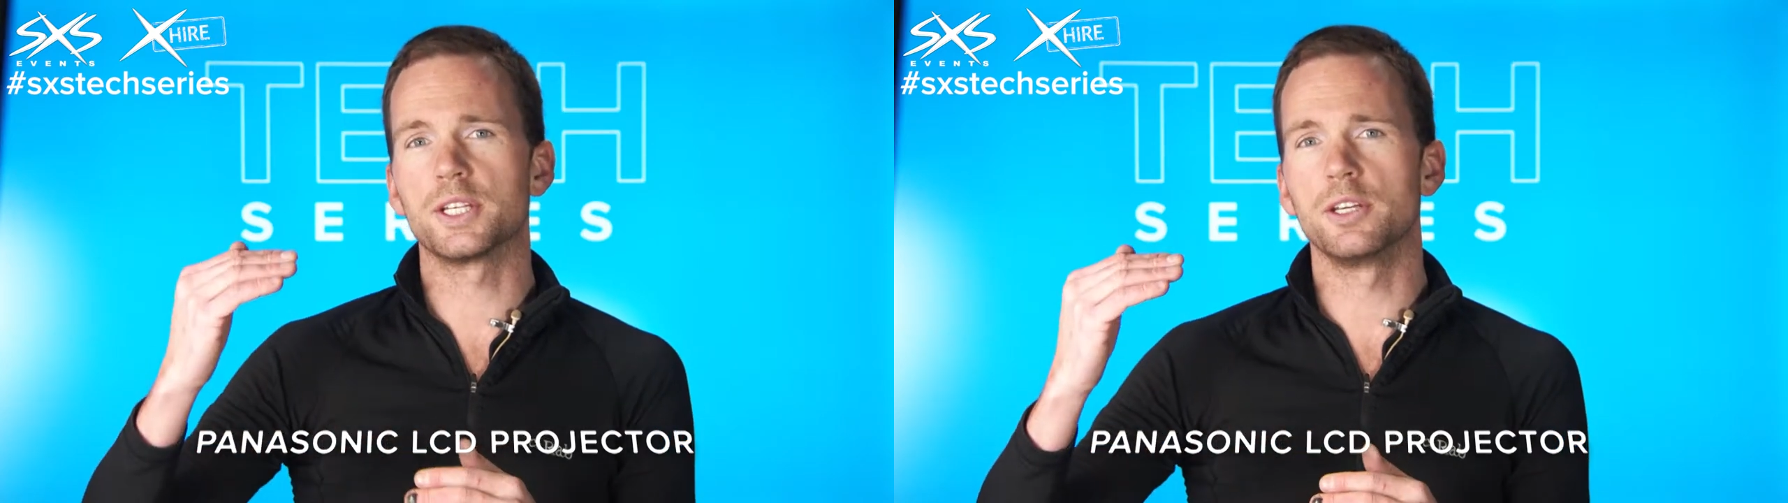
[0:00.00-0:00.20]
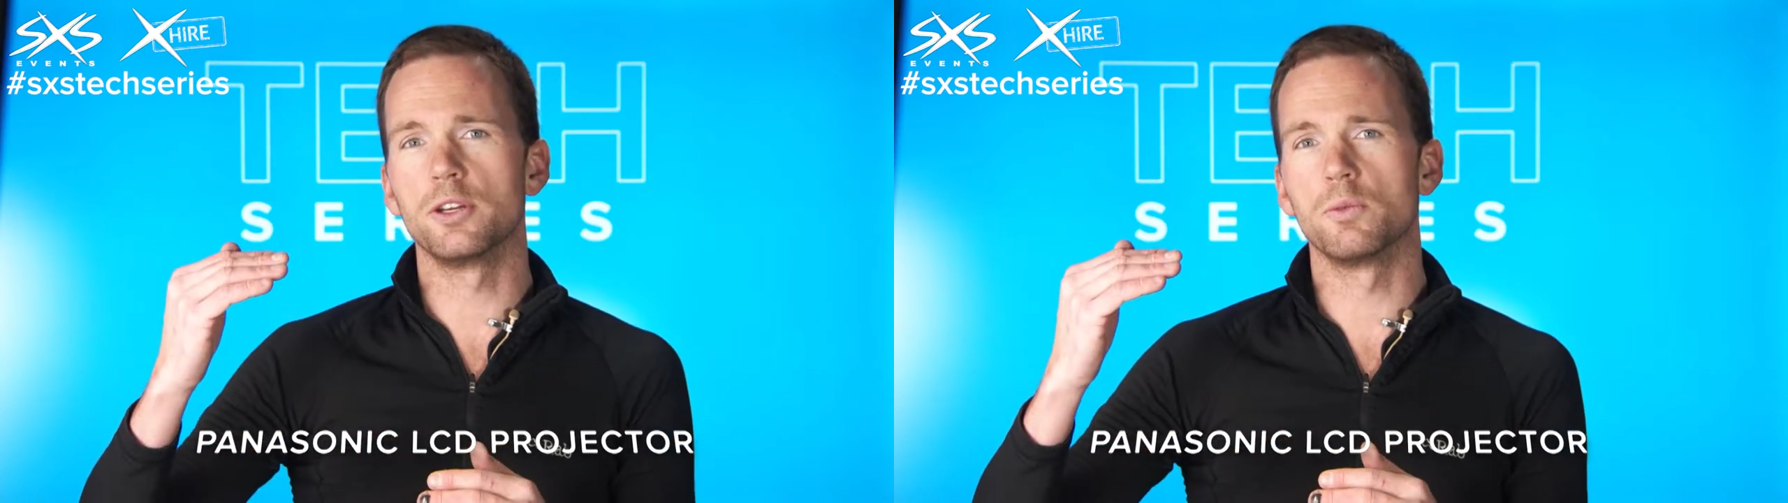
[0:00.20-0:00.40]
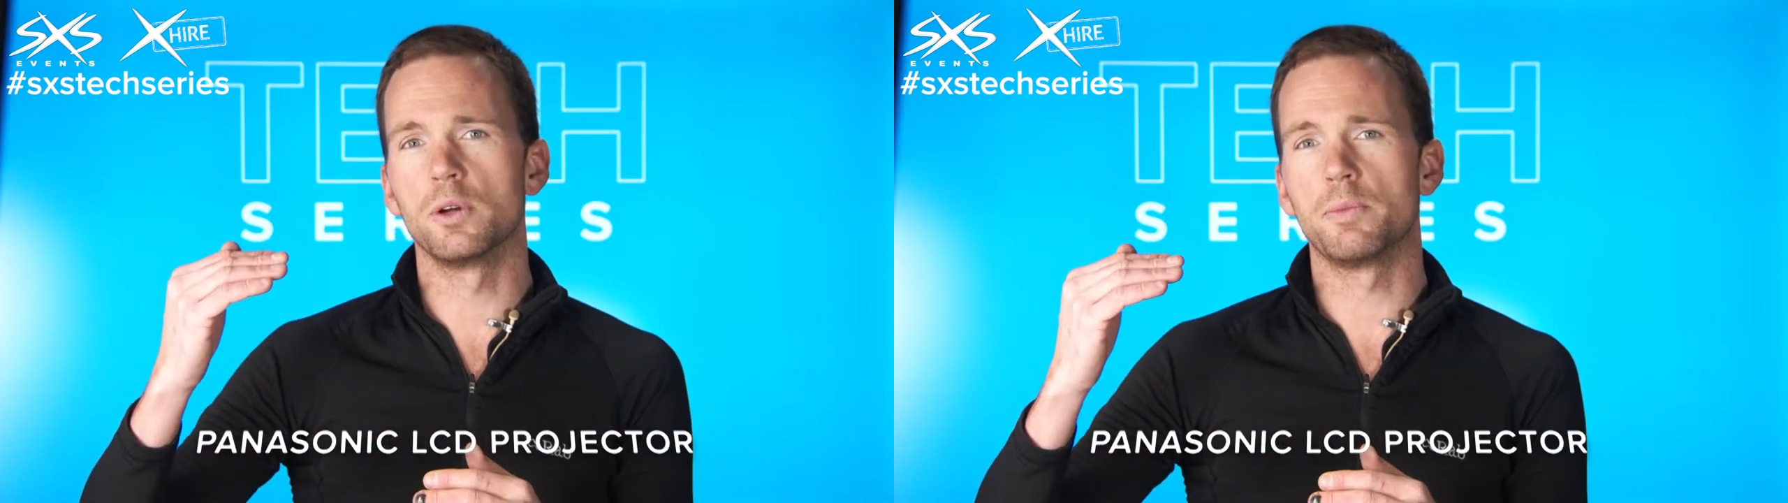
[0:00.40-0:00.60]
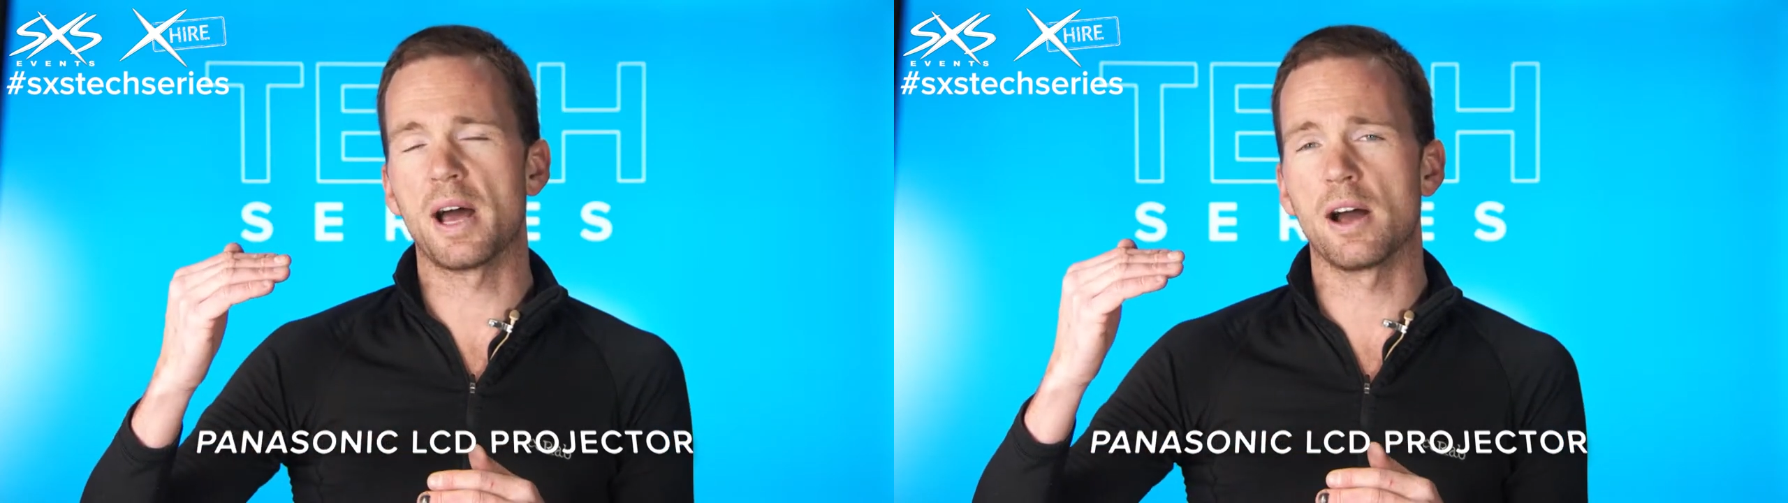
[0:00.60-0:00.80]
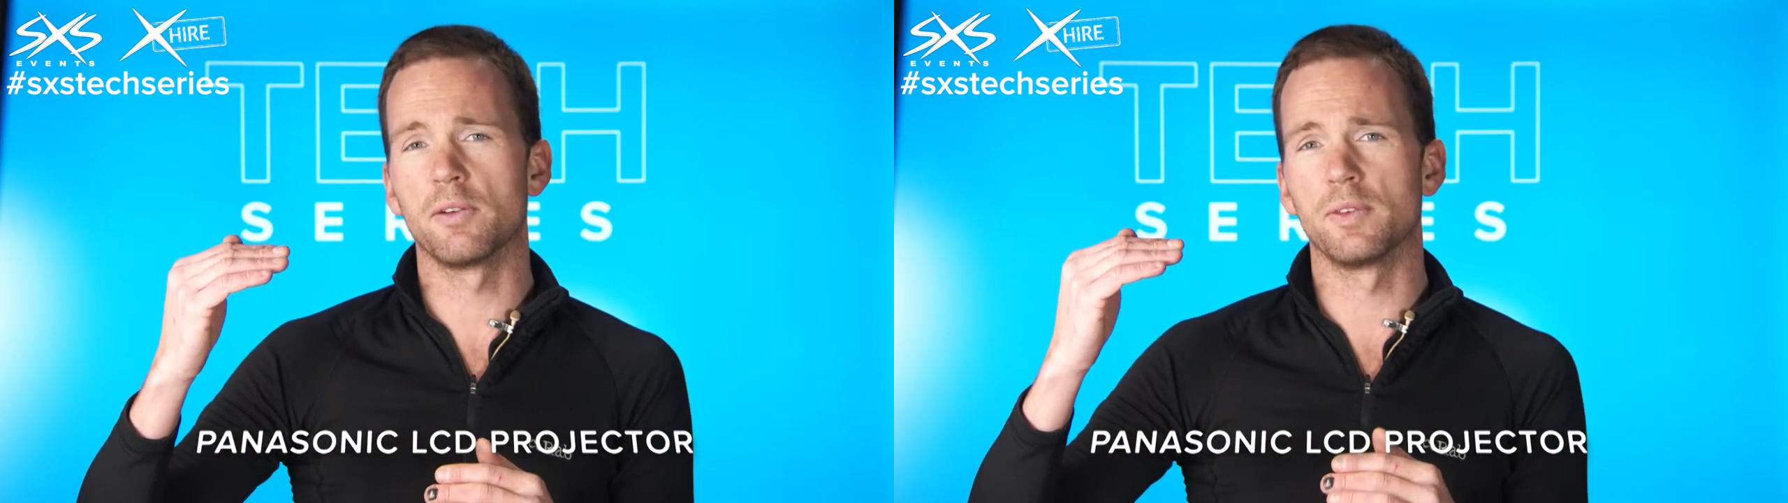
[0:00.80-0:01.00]
you would
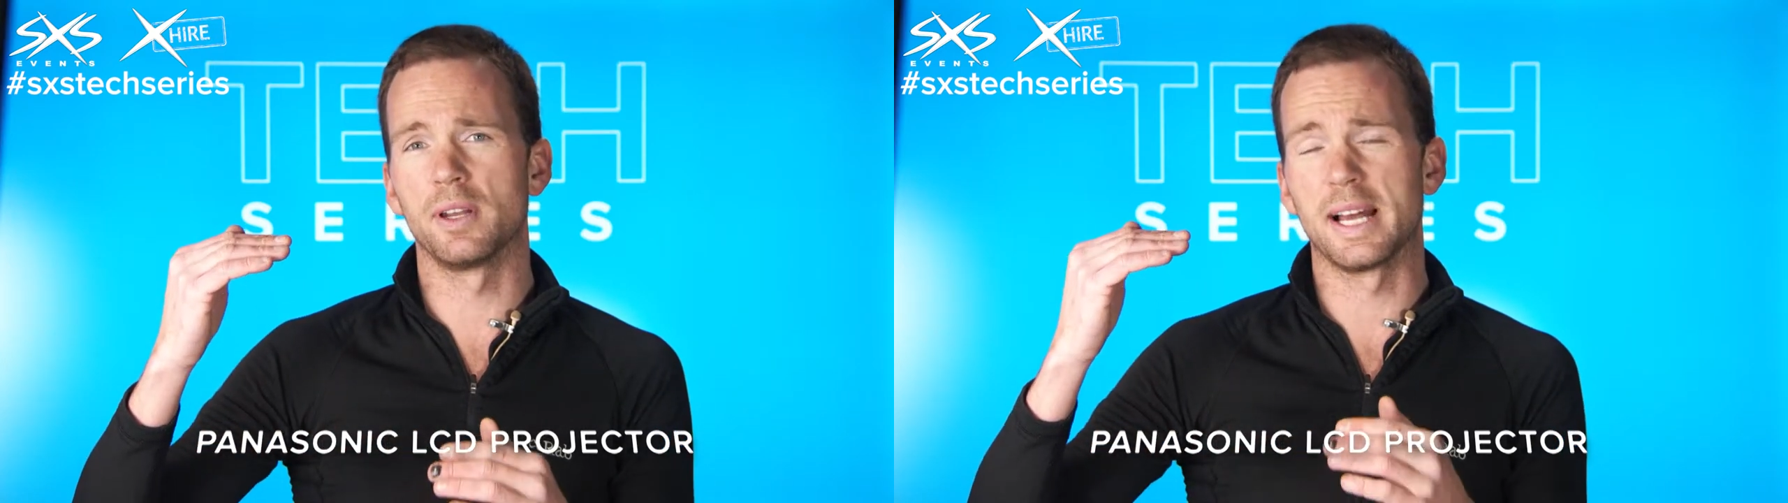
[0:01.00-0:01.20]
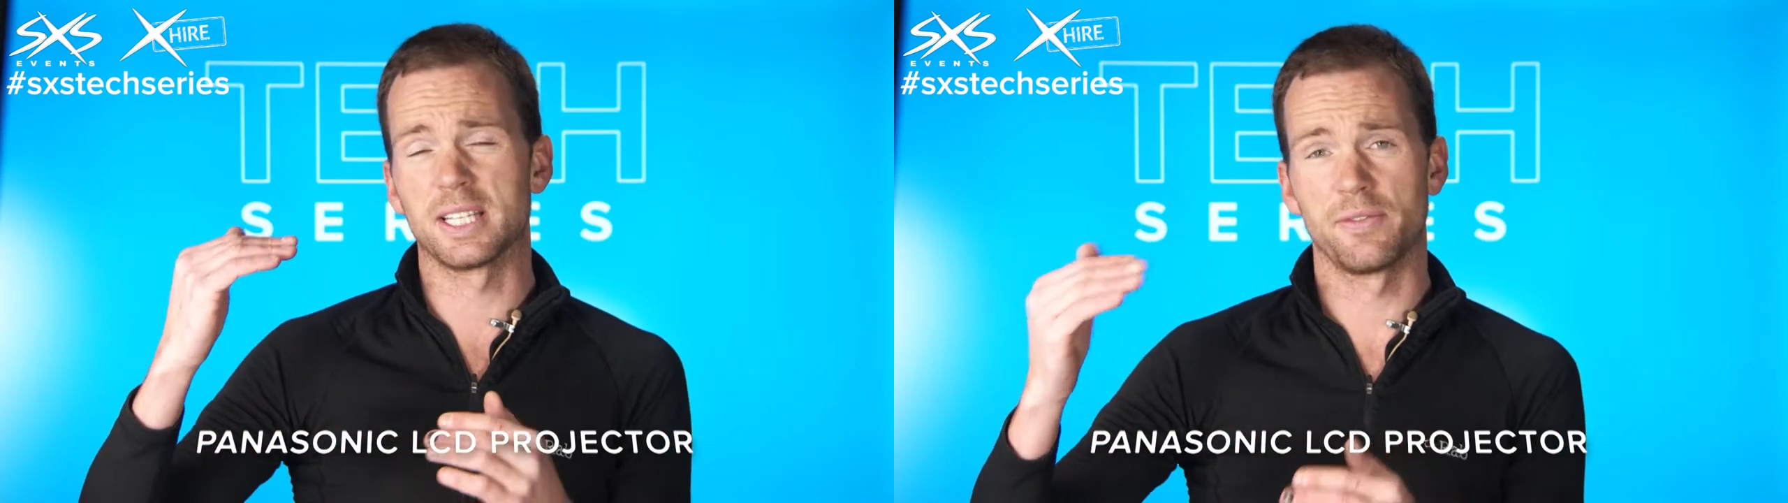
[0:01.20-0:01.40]
have less